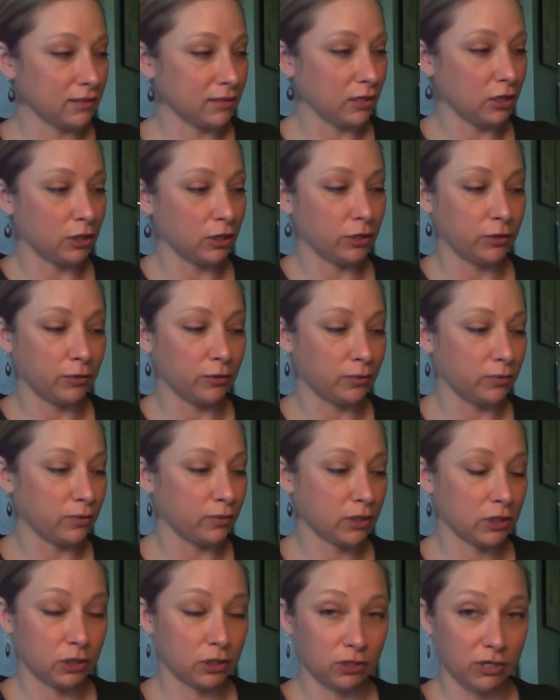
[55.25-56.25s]
glue
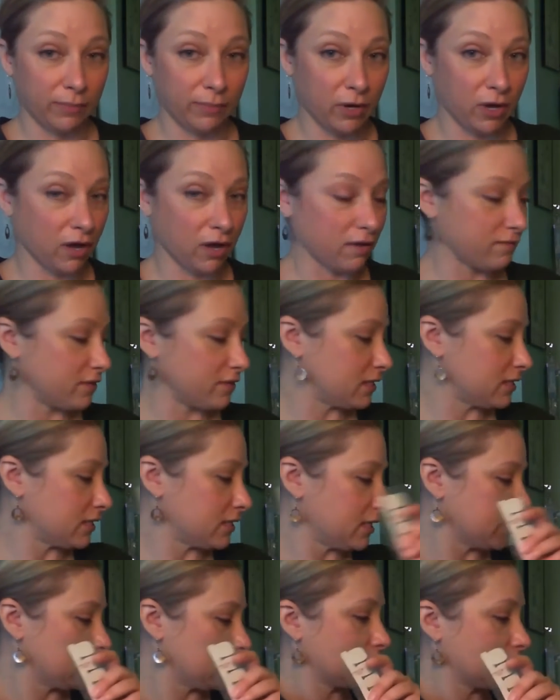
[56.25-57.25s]
strip off
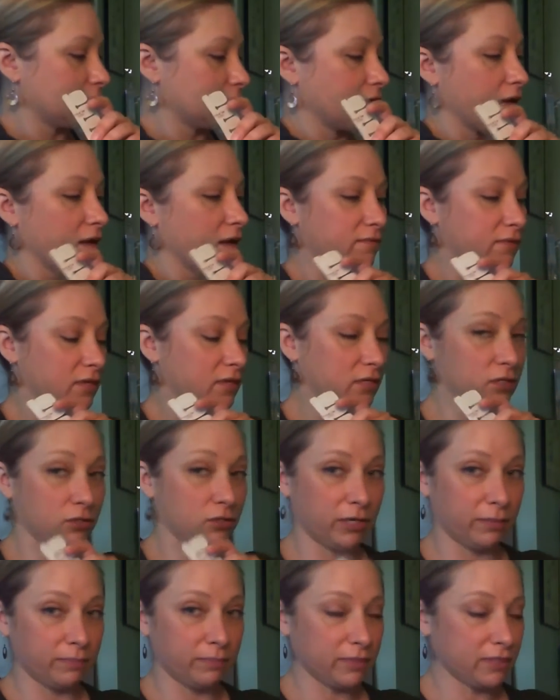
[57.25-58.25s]
the
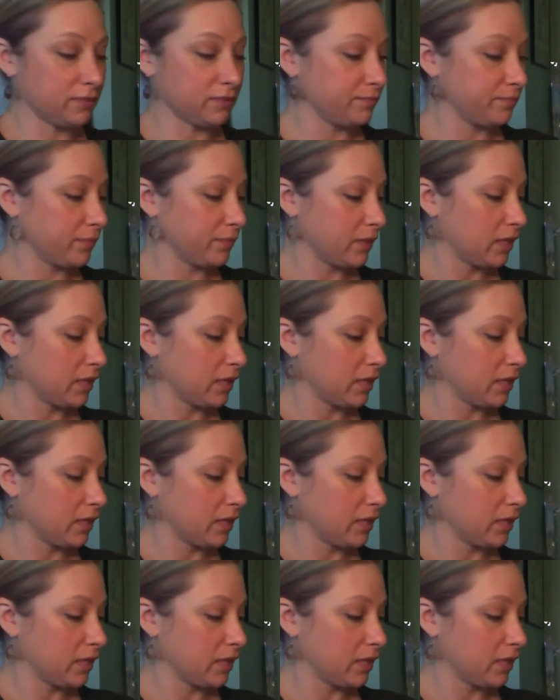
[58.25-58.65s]
strips.